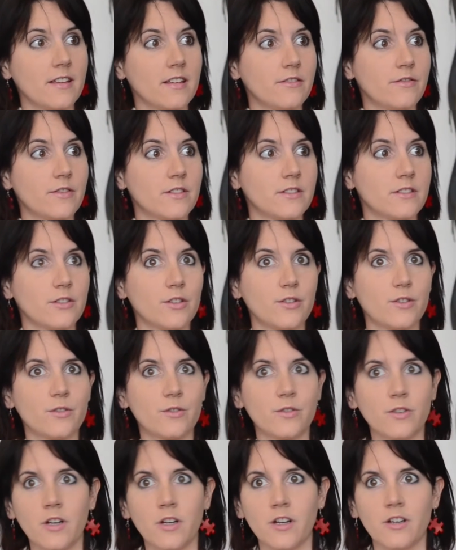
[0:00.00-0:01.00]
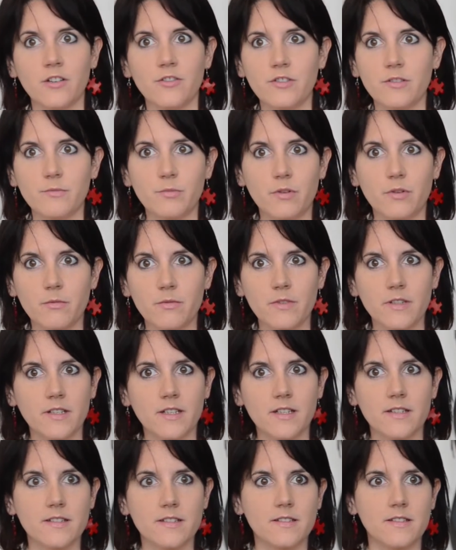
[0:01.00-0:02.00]
even though she probably
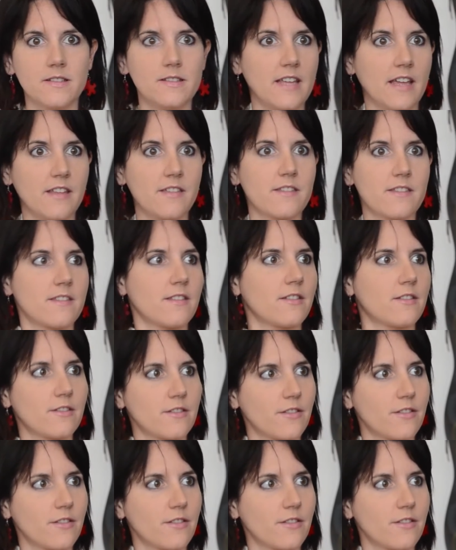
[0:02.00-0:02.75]
gets death